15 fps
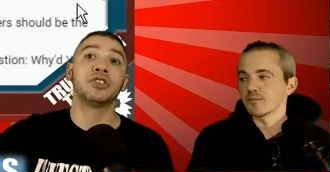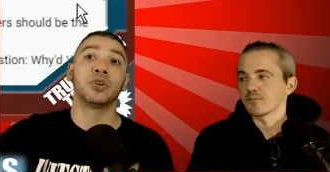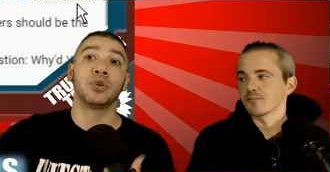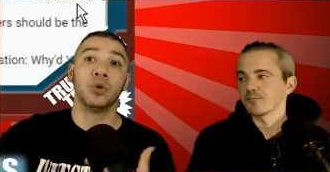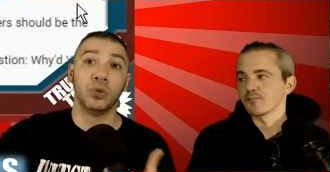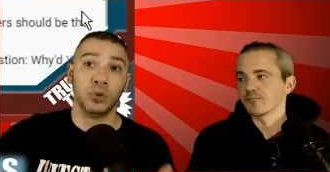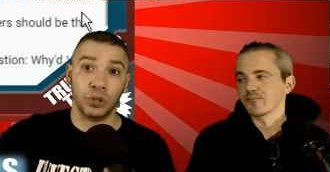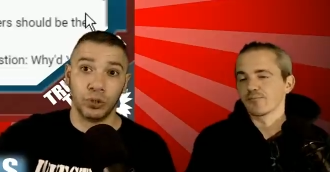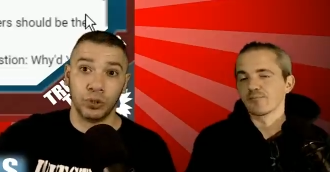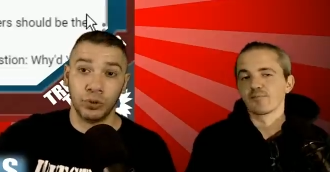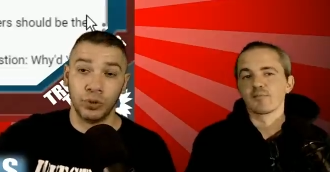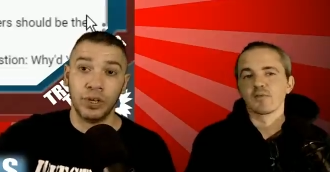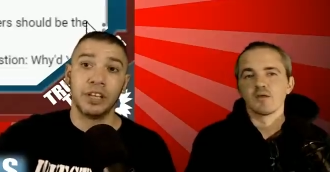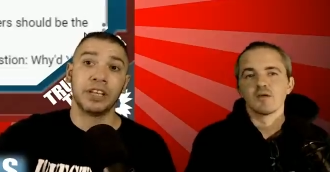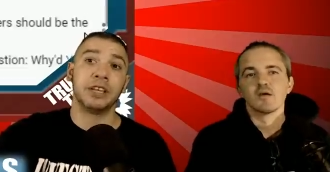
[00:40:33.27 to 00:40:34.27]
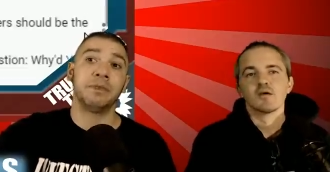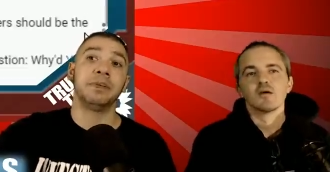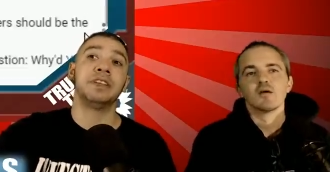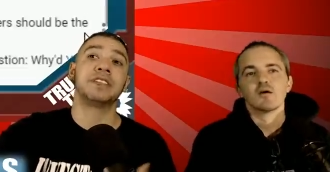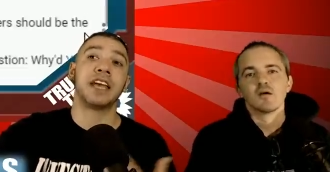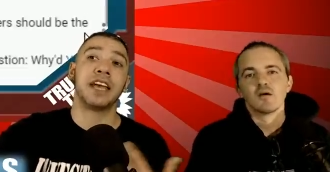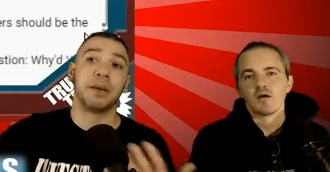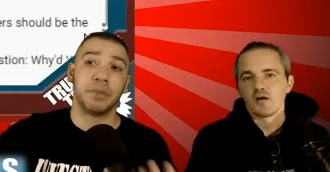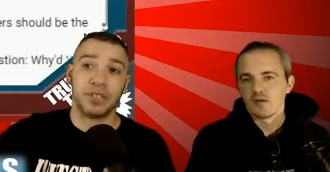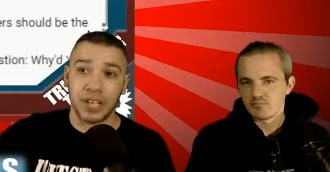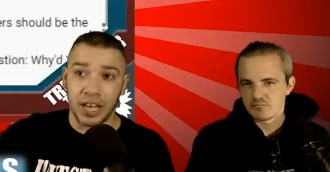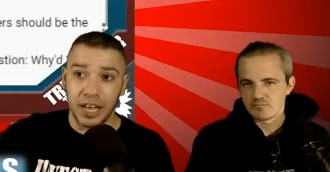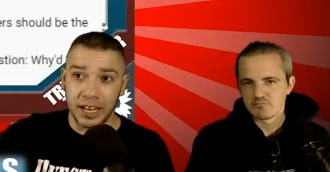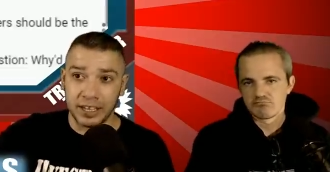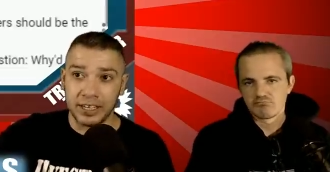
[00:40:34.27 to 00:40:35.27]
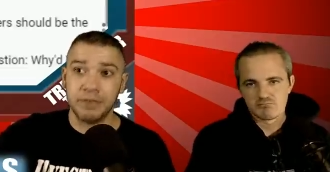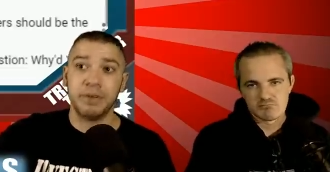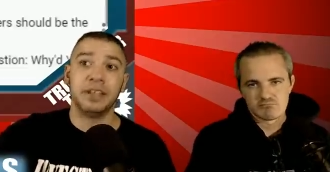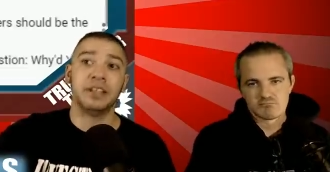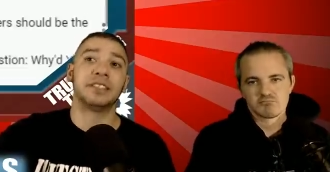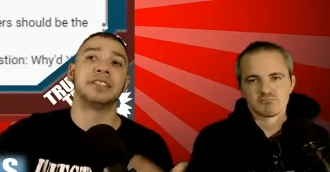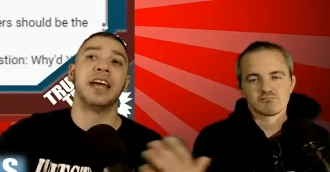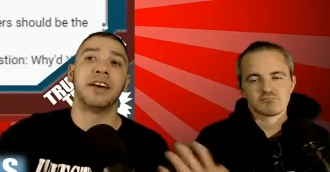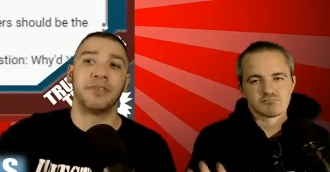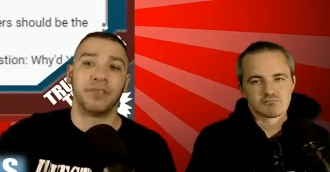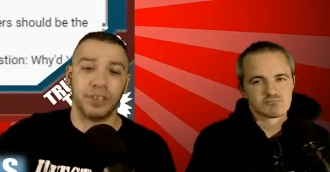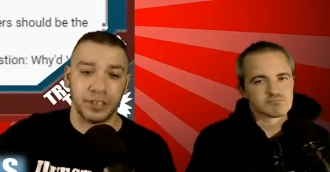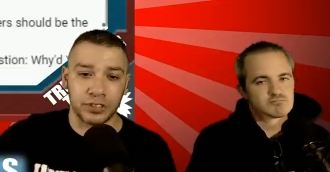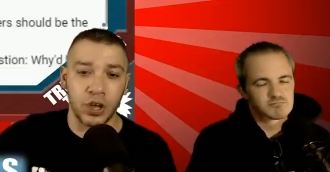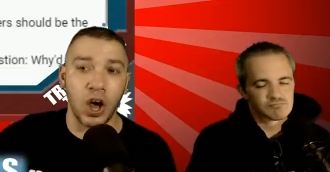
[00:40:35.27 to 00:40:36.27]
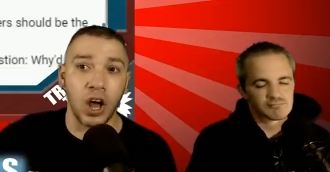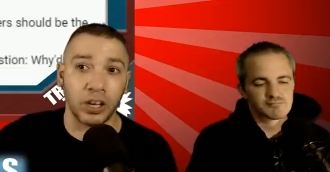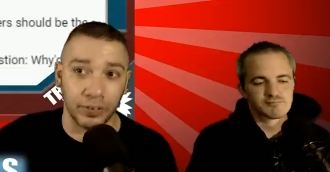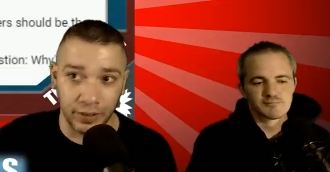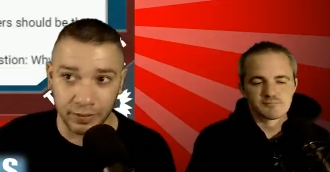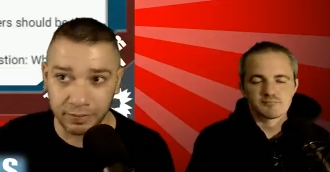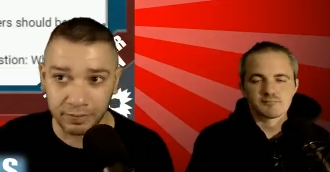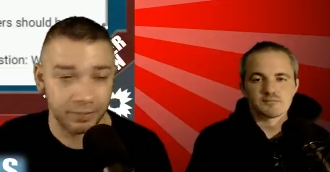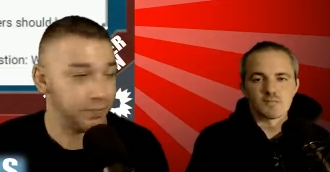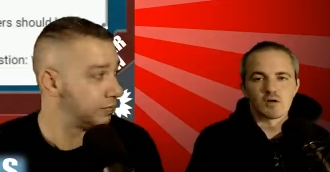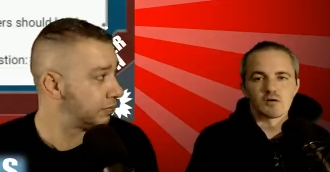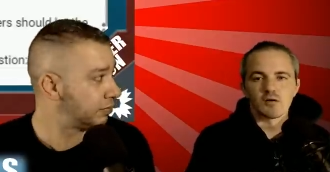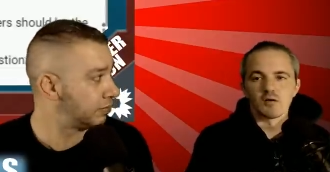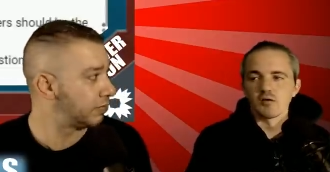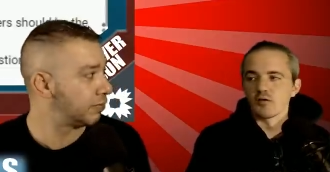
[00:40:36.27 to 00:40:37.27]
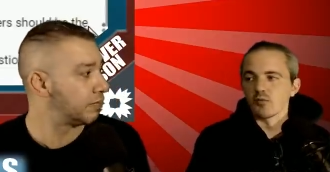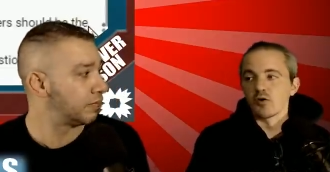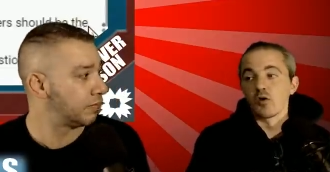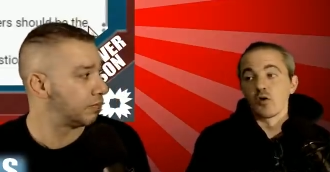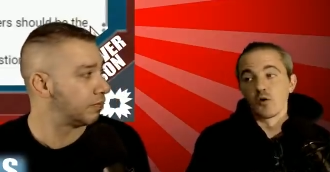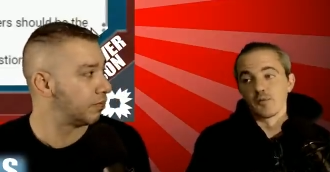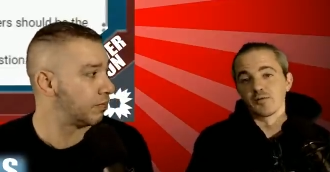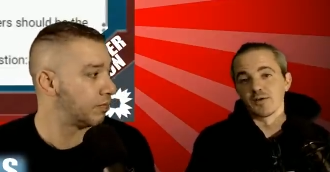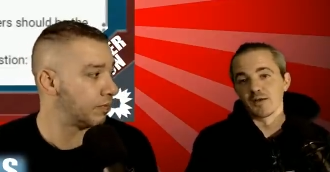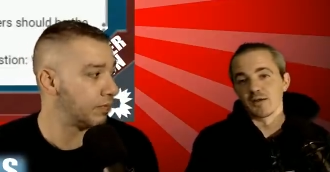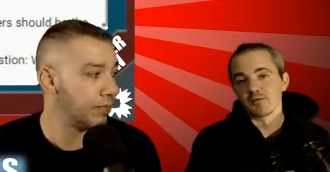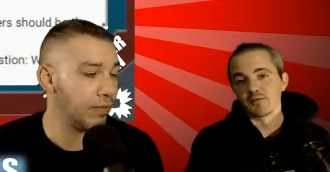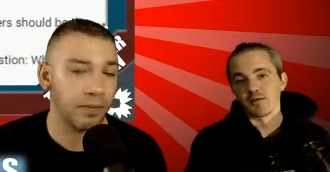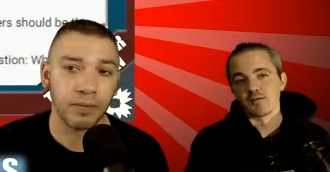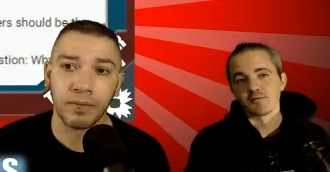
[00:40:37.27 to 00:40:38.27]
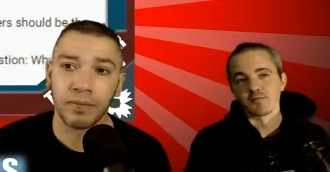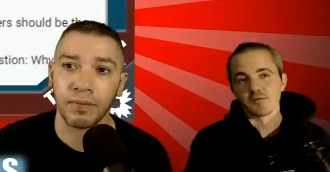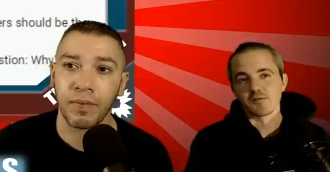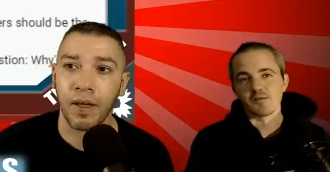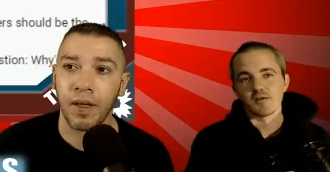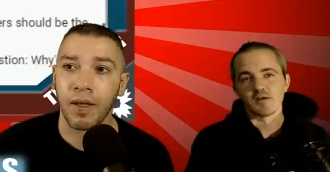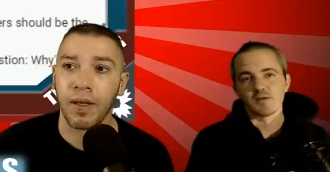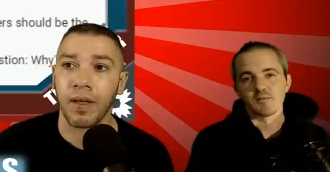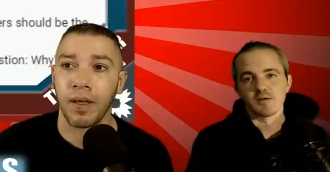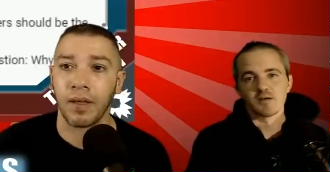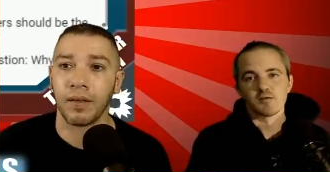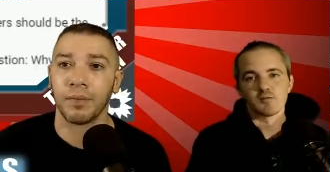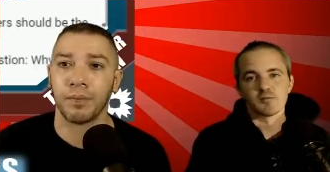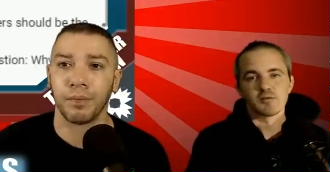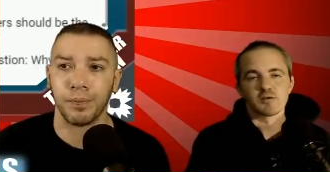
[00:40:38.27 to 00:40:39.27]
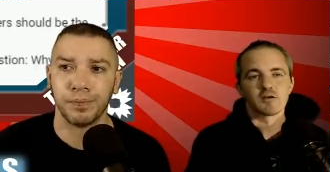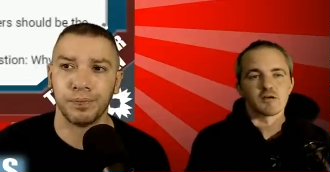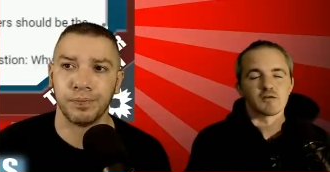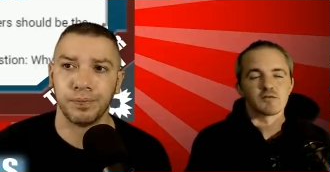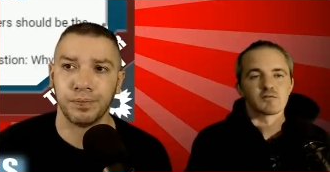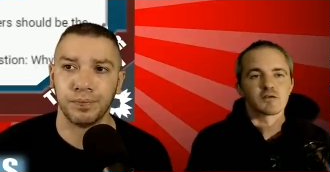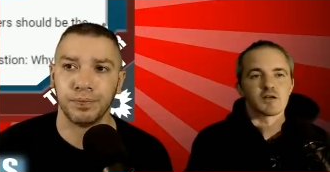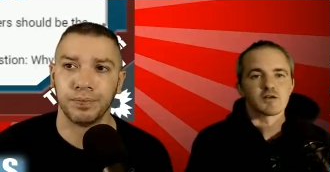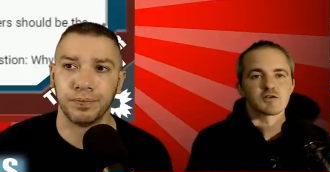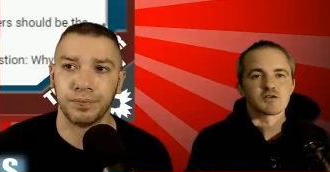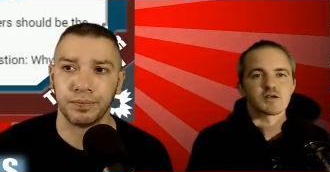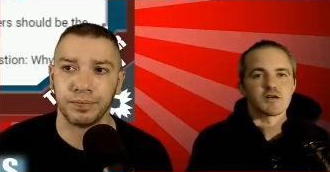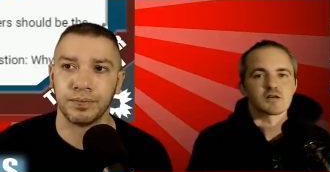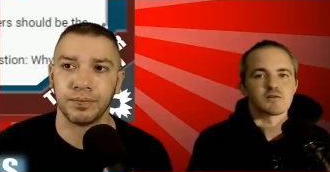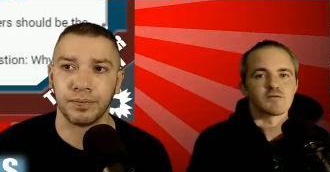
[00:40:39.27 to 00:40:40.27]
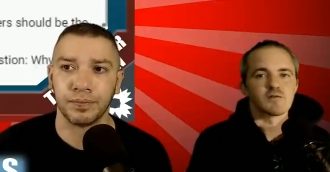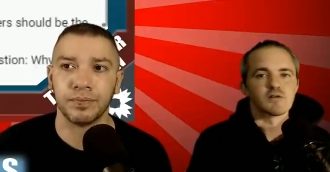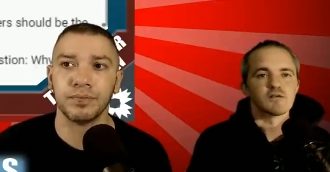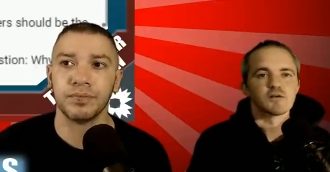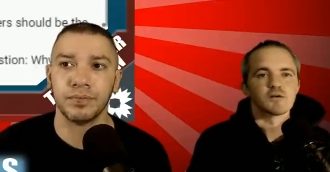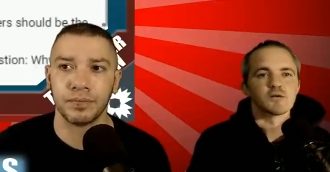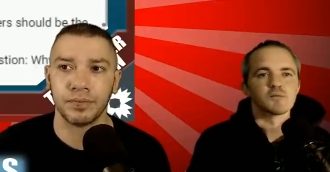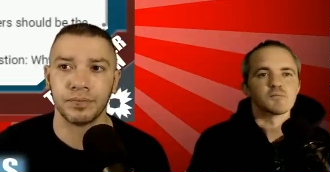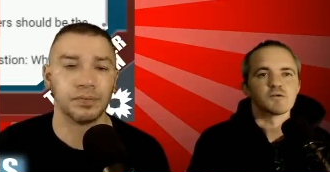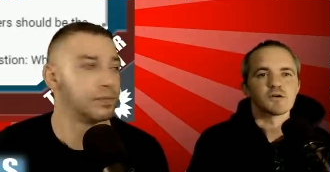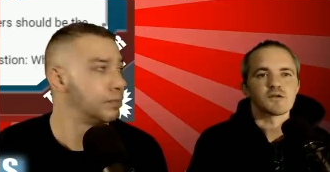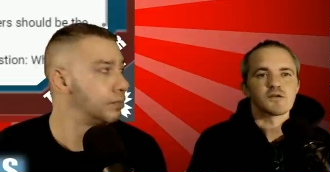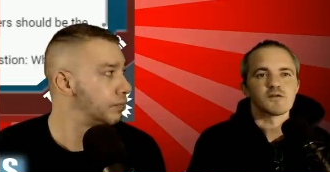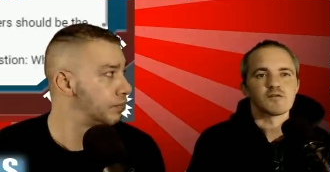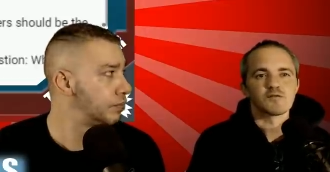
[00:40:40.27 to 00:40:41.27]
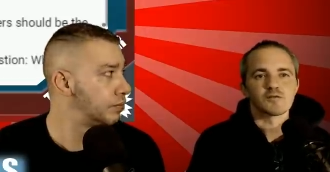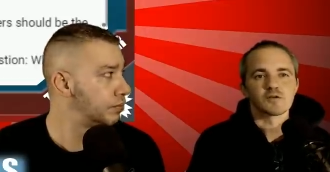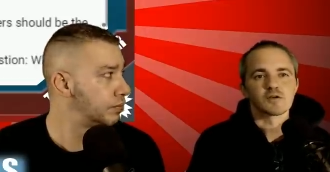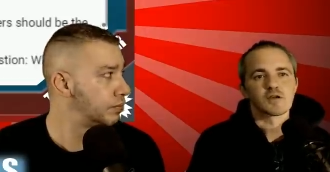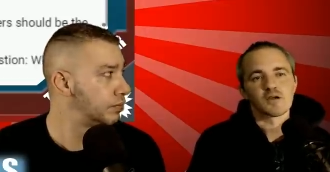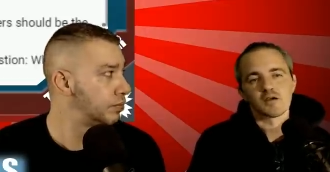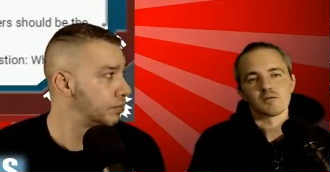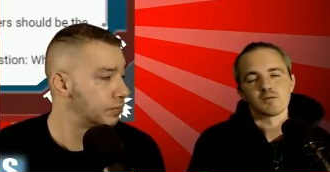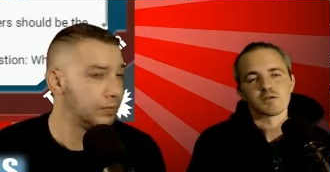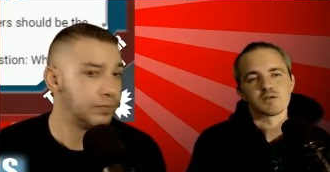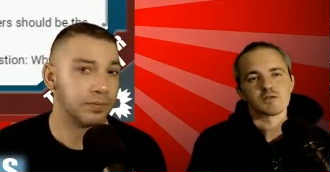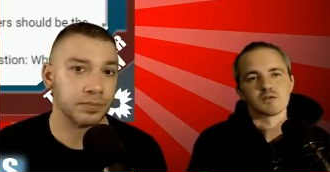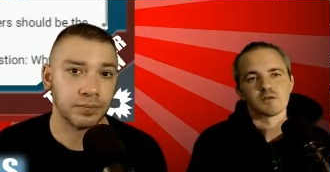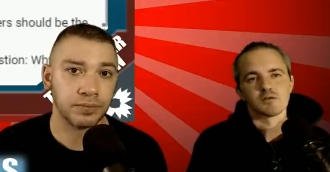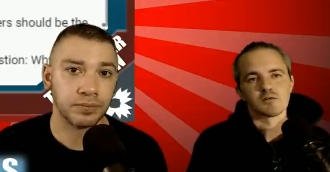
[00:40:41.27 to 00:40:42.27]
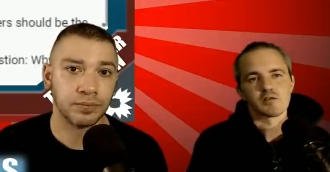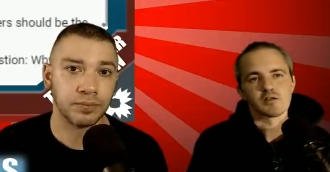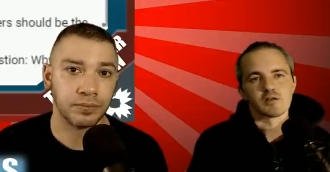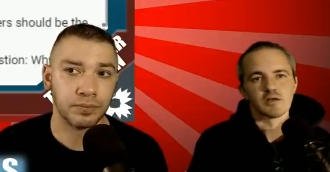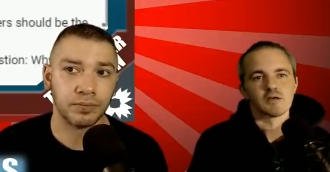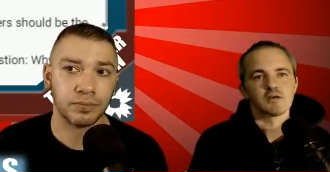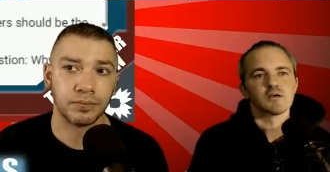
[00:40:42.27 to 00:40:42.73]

Speaker 1: Hulu, he means Amazon, he means Netflix, all of them.
Speaker 2: All, all the well, hopefully Netflix. We'll see. I mean, I would be kind of kind of shocked if they took it, but it is 4K, which you know they like.